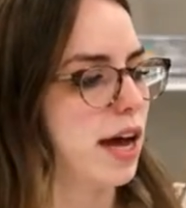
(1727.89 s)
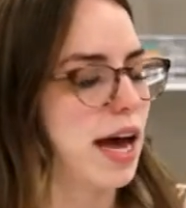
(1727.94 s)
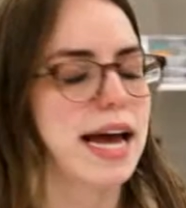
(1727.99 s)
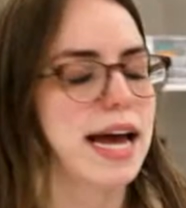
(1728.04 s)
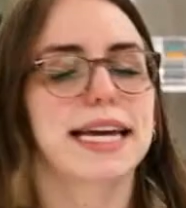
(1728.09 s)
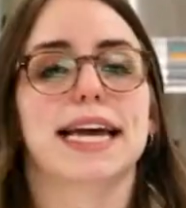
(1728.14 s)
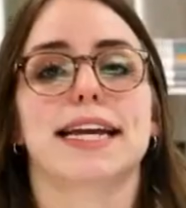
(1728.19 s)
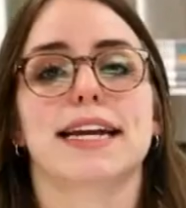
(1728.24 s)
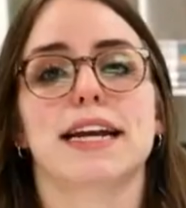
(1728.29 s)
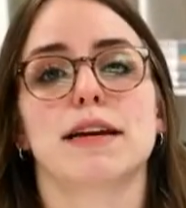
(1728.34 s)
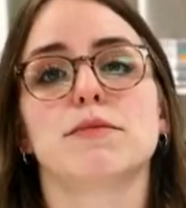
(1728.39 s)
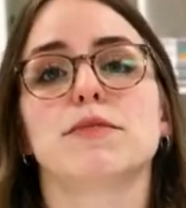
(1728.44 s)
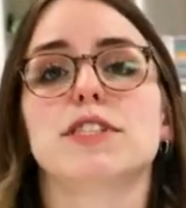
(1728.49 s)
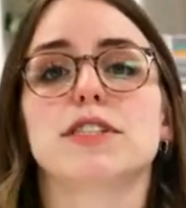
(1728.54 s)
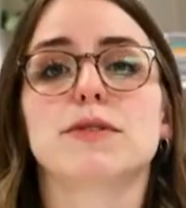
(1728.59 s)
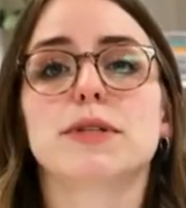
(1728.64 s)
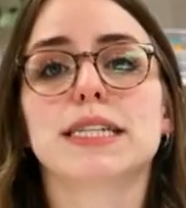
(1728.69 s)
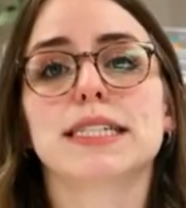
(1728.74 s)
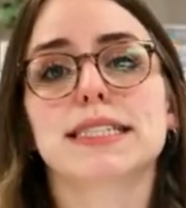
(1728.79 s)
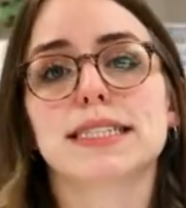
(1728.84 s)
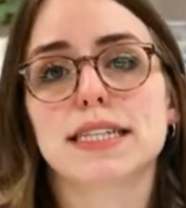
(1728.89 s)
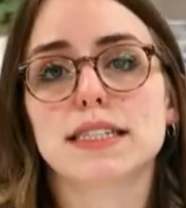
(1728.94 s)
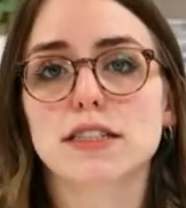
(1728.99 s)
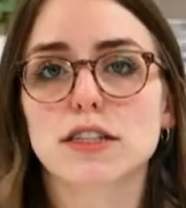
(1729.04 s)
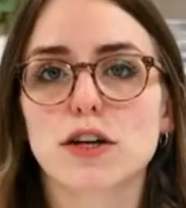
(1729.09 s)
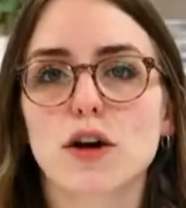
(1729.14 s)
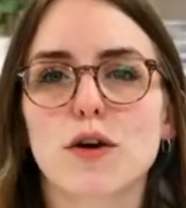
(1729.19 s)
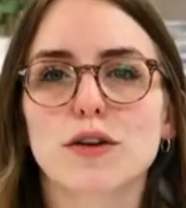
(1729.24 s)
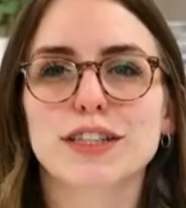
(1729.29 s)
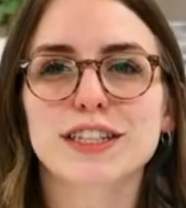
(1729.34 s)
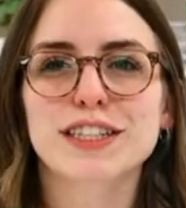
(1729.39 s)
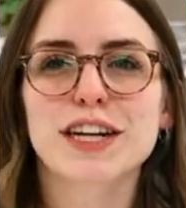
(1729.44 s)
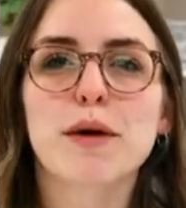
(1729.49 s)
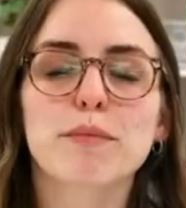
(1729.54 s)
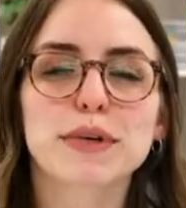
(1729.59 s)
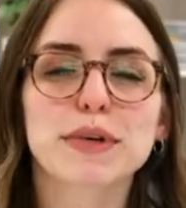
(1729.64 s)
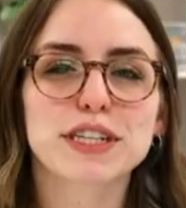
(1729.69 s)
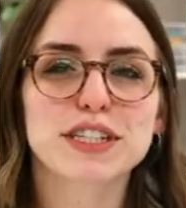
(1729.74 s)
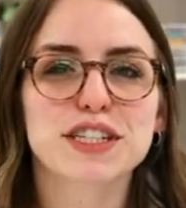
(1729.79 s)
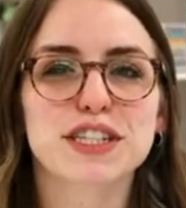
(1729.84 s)
Again, I'm doing scissor holder
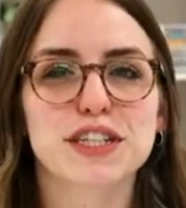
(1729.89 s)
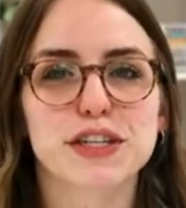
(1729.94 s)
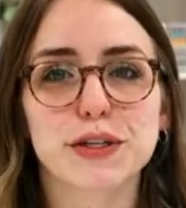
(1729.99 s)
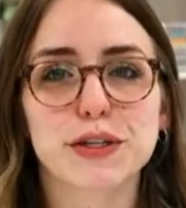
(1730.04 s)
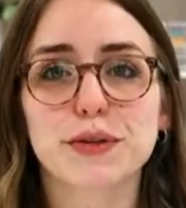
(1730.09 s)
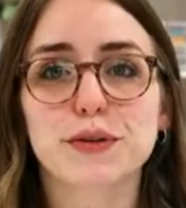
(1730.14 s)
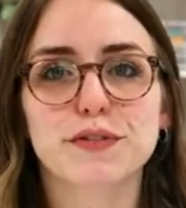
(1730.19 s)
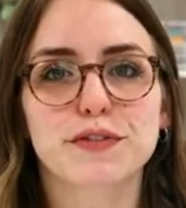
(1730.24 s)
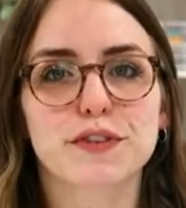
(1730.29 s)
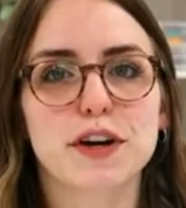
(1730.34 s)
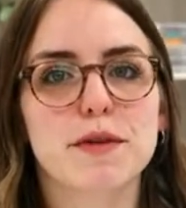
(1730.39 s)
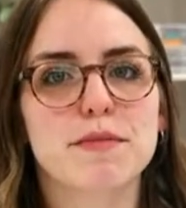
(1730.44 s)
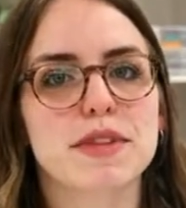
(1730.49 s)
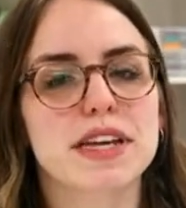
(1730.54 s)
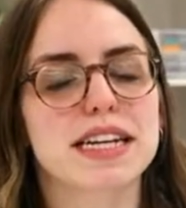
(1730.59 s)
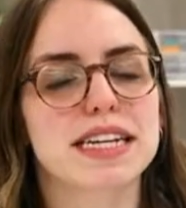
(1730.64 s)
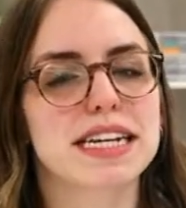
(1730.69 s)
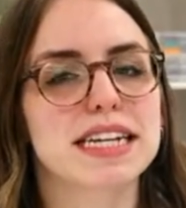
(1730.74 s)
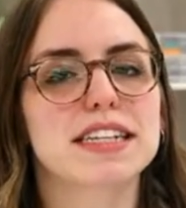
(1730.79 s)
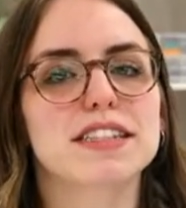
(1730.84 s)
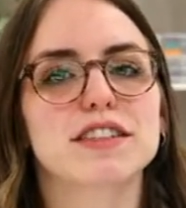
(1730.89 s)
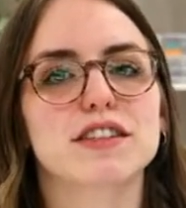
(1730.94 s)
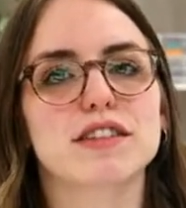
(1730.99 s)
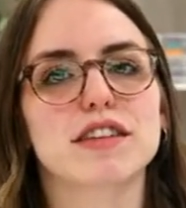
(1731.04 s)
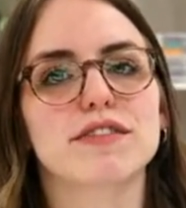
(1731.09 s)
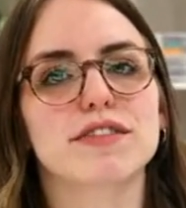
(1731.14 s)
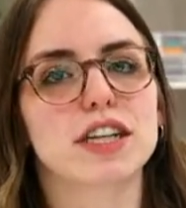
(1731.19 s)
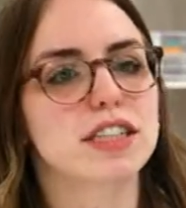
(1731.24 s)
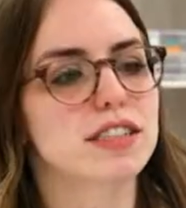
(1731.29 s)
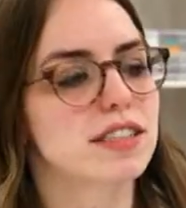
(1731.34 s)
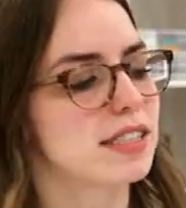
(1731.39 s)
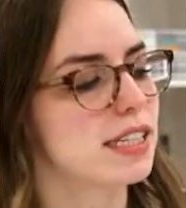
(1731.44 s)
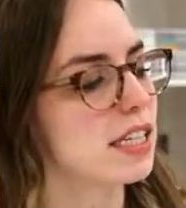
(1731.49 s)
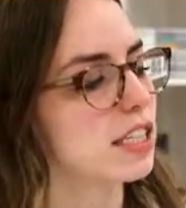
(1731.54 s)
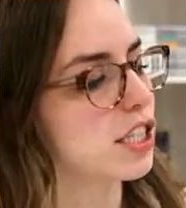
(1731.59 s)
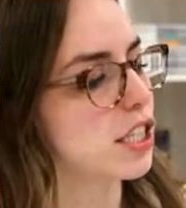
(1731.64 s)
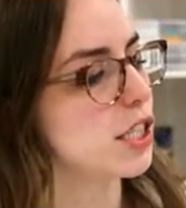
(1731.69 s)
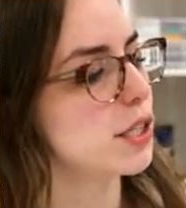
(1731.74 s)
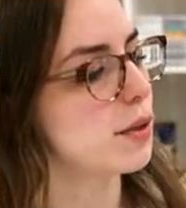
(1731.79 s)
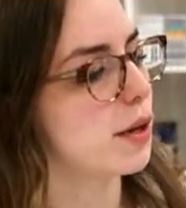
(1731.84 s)
number two from the Anita's University
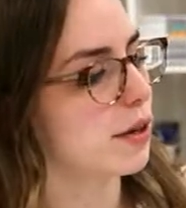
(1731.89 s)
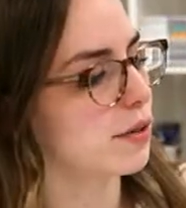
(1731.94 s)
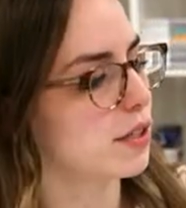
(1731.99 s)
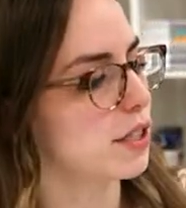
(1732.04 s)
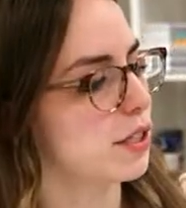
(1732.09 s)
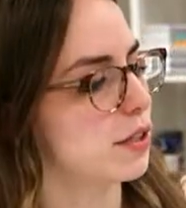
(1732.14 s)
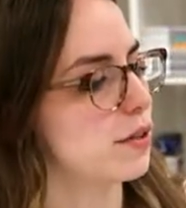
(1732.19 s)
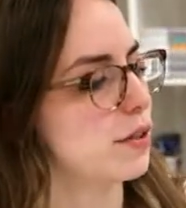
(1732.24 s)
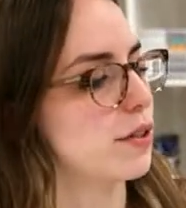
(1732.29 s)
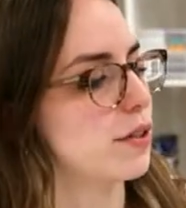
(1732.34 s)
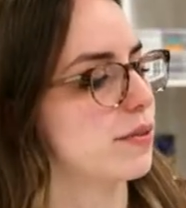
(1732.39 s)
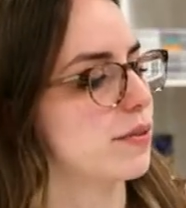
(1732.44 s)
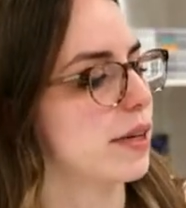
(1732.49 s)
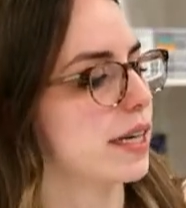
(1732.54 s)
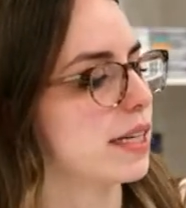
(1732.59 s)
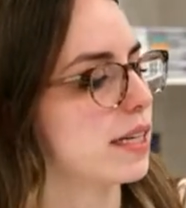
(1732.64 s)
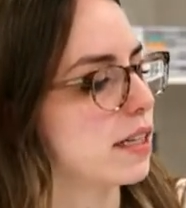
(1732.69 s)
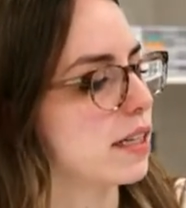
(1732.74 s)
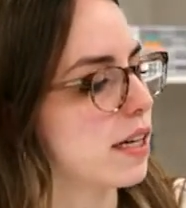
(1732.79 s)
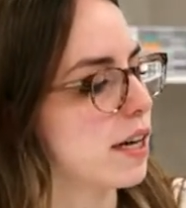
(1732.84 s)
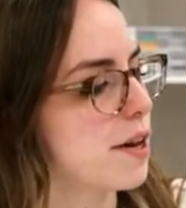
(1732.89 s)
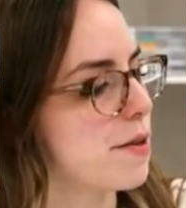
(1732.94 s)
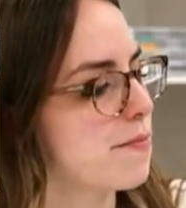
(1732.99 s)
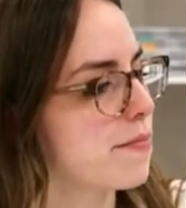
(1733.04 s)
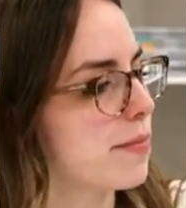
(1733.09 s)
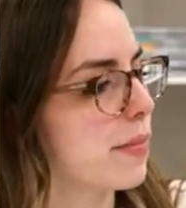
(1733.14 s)
202 curriculum.